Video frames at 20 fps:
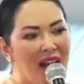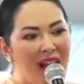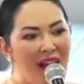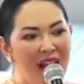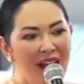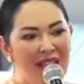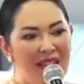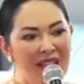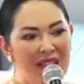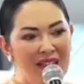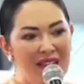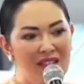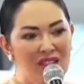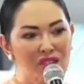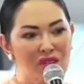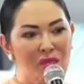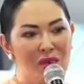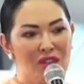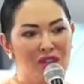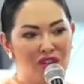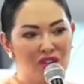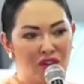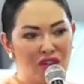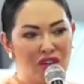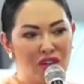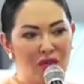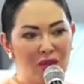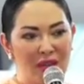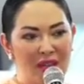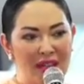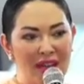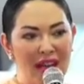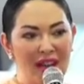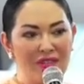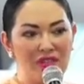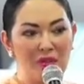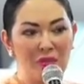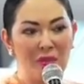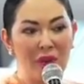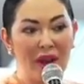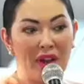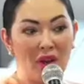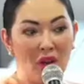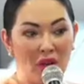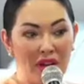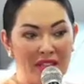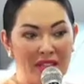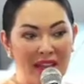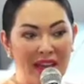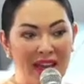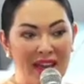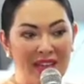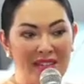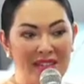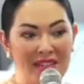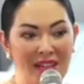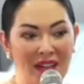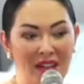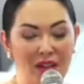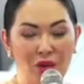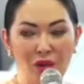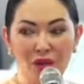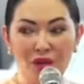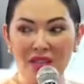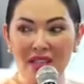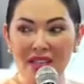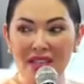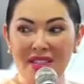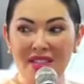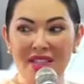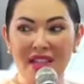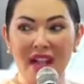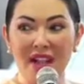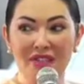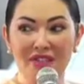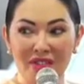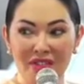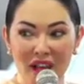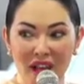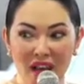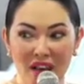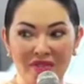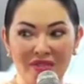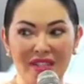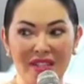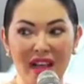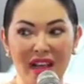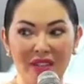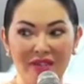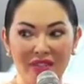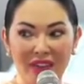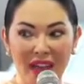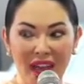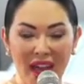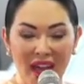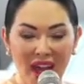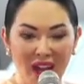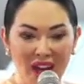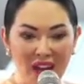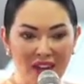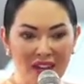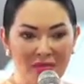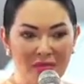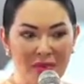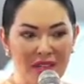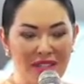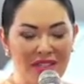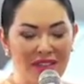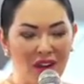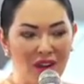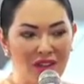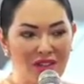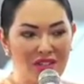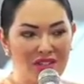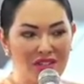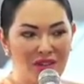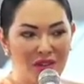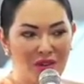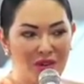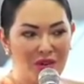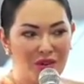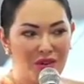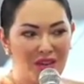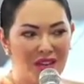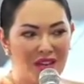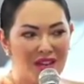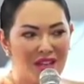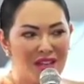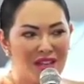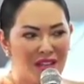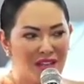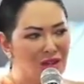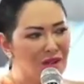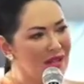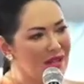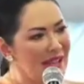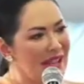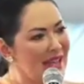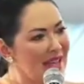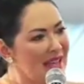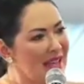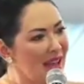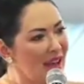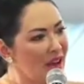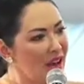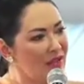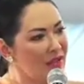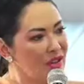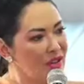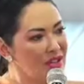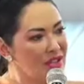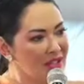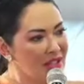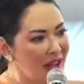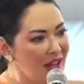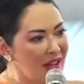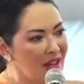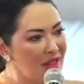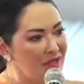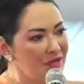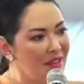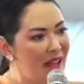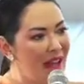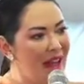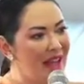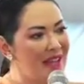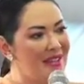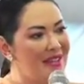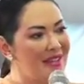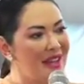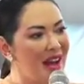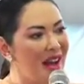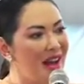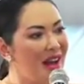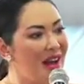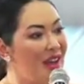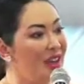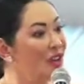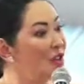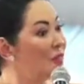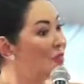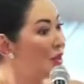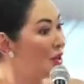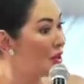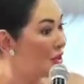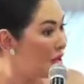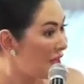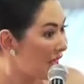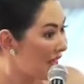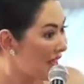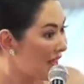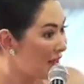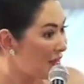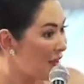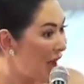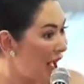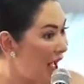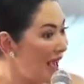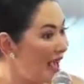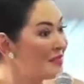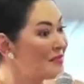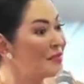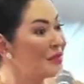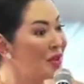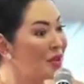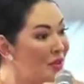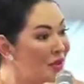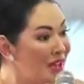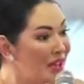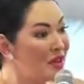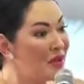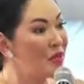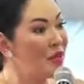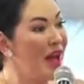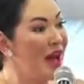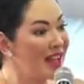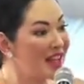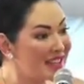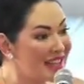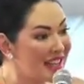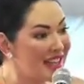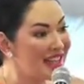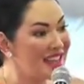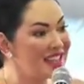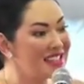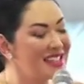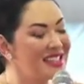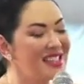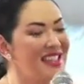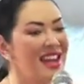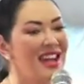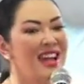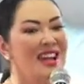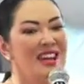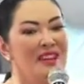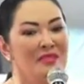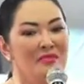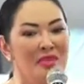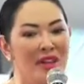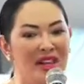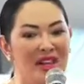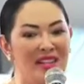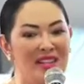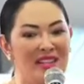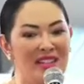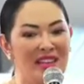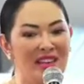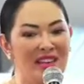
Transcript: I think as you mature, you really have to prioritize not only self-love, self-care, but also, you know, taking care of yourself and your beauty, right? Beauty, wellness, because